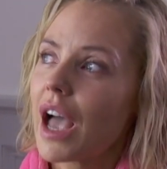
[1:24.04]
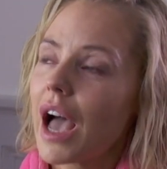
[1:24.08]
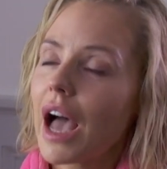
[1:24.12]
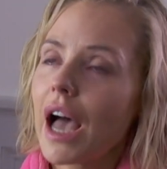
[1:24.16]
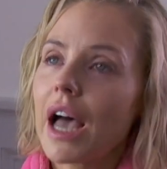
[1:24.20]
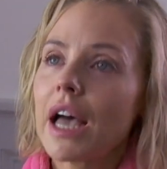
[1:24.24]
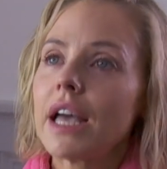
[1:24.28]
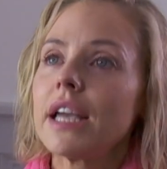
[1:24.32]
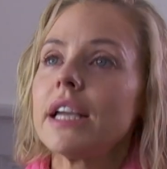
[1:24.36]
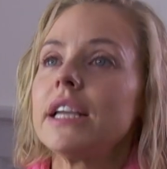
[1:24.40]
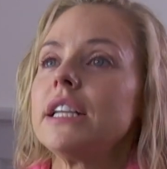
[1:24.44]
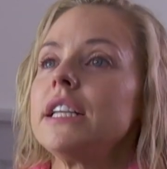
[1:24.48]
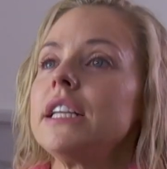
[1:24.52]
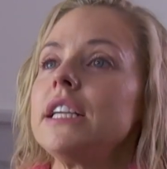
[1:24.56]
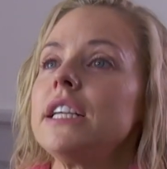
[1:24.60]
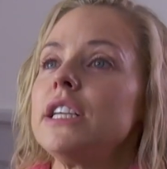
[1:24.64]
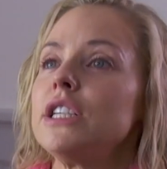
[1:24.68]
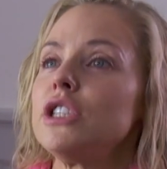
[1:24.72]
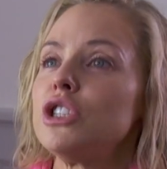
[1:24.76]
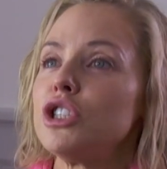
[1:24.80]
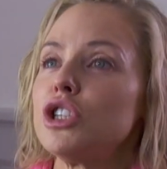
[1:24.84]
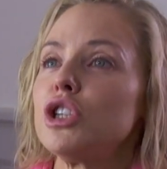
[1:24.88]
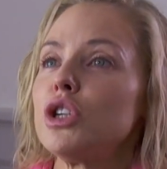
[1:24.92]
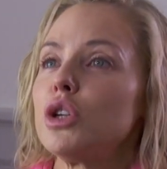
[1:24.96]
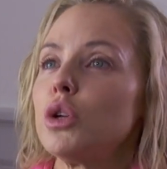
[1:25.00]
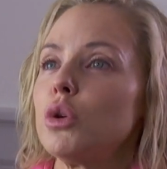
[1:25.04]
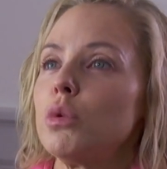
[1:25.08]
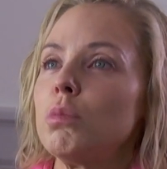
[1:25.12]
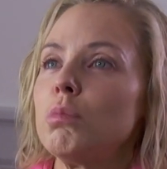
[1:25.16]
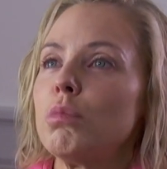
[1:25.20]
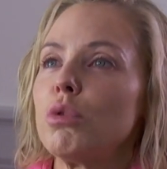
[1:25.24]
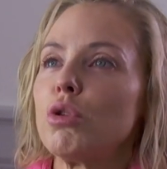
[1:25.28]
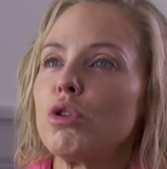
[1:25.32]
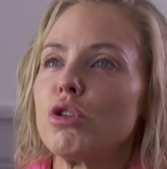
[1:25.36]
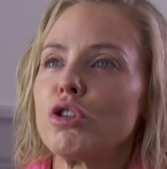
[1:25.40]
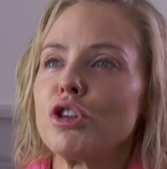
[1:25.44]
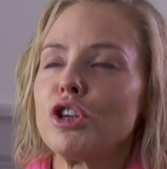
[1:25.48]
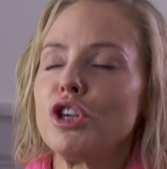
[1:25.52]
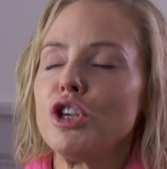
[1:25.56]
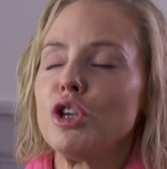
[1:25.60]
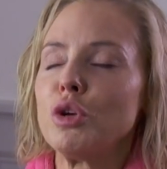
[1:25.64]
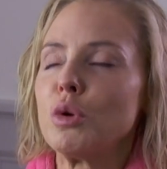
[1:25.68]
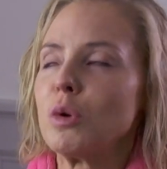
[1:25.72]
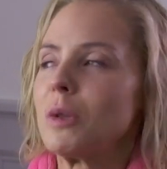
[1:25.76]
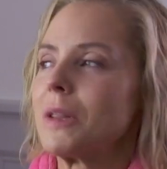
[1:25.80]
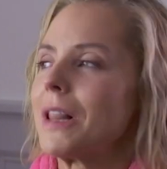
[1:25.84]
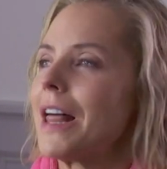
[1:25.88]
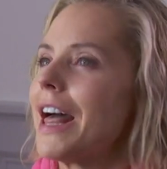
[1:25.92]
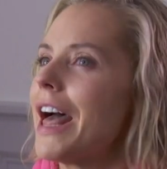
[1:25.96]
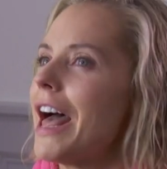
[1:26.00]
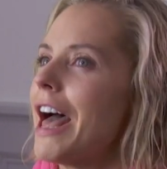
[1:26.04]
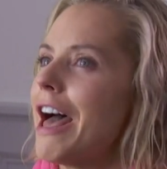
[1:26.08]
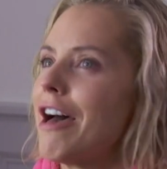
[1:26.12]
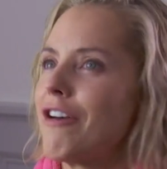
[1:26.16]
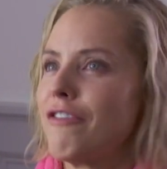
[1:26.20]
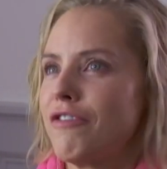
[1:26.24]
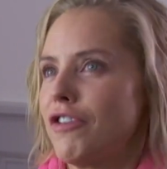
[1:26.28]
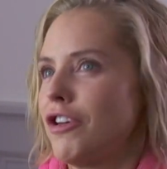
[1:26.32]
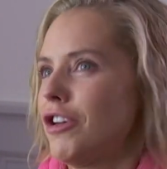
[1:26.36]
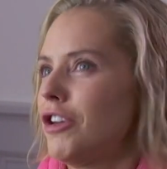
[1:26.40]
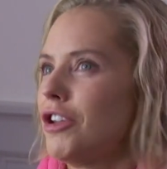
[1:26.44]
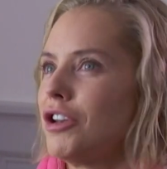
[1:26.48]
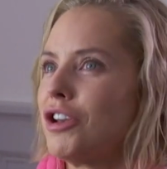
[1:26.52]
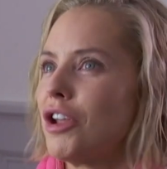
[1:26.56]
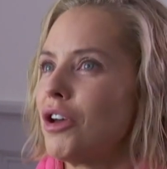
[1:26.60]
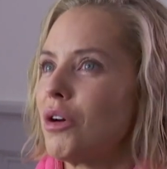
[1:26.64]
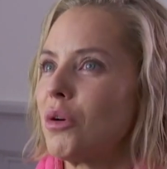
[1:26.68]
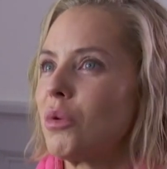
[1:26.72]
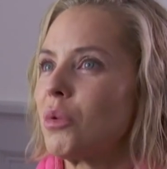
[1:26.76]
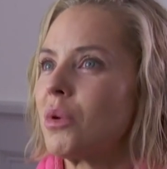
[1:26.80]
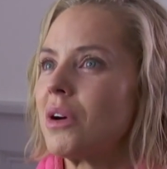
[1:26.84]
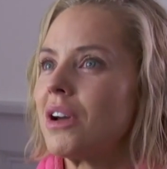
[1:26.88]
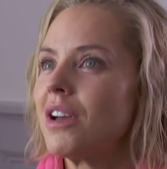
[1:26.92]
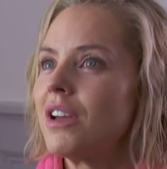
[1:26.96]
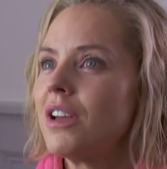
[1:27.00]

I need you more than you'll ever know.